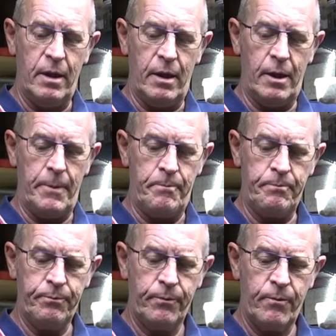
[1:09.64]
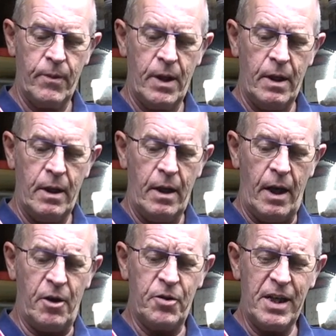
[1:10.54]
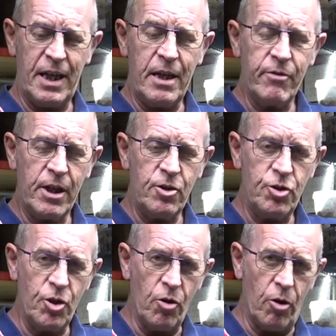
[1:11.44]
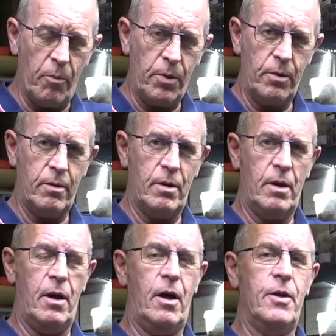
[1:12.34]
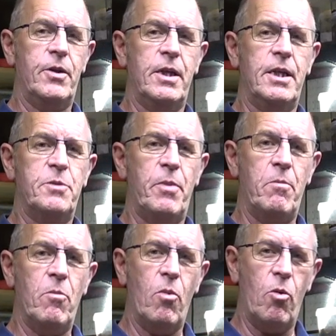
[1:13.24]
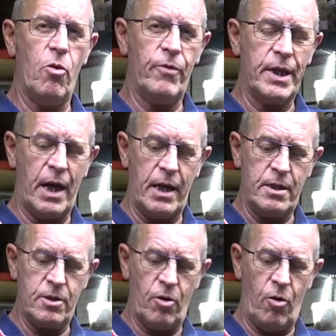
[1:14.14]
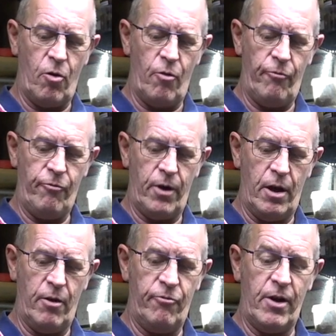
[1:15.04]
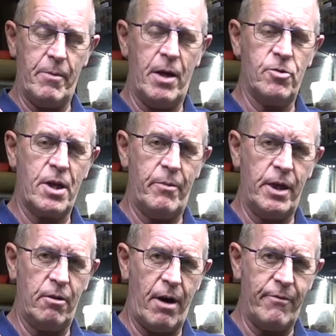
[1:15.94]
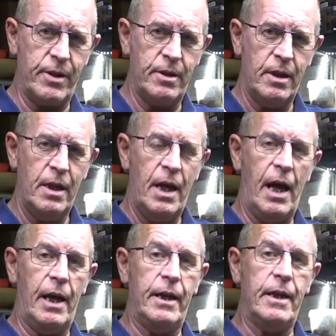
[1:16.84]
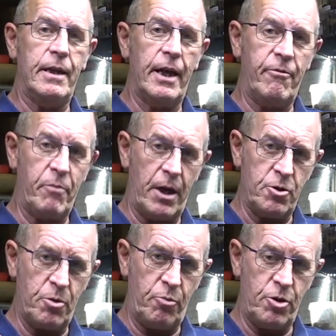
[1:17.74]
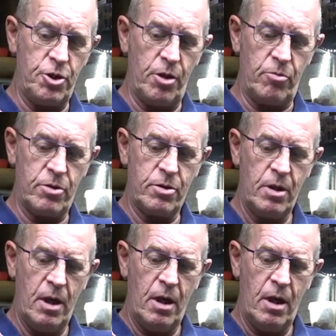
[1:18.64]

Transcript: Um, and I think even in Europe, I think it's been more of a case of uh, females coming in gravid and then they've managed to produce.